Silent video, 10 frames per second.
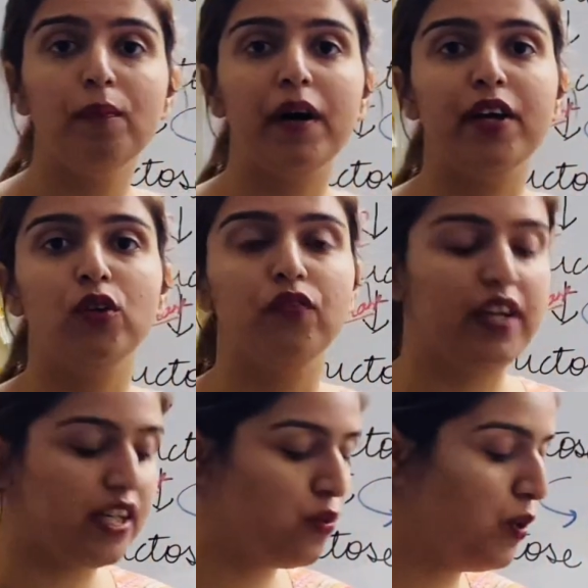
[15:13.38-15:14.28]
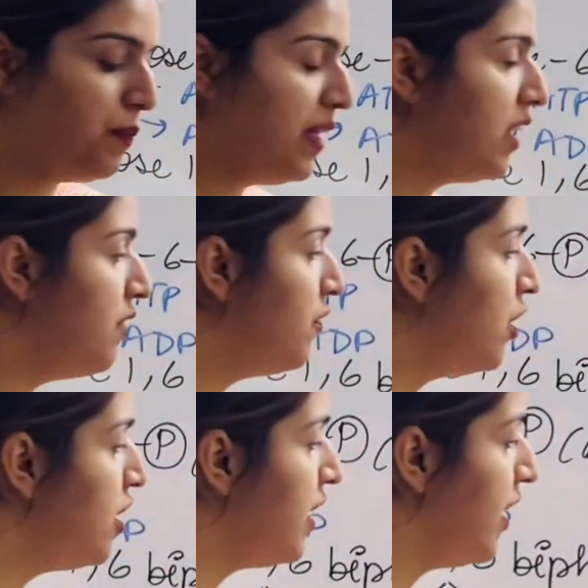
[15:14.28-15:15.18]
pyruvate will be
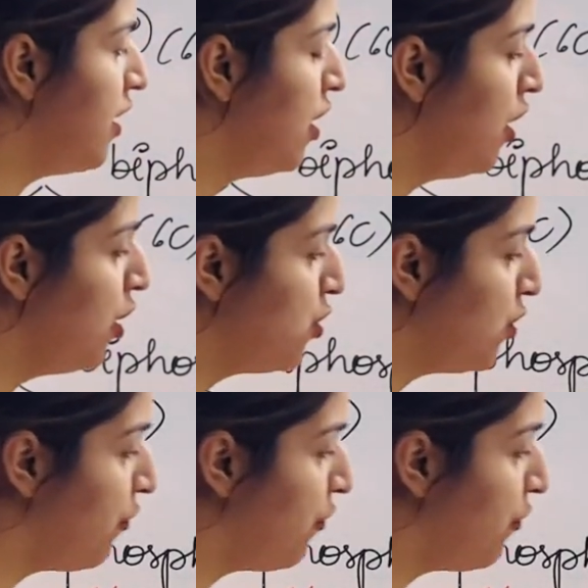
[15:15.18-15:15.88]
converted to the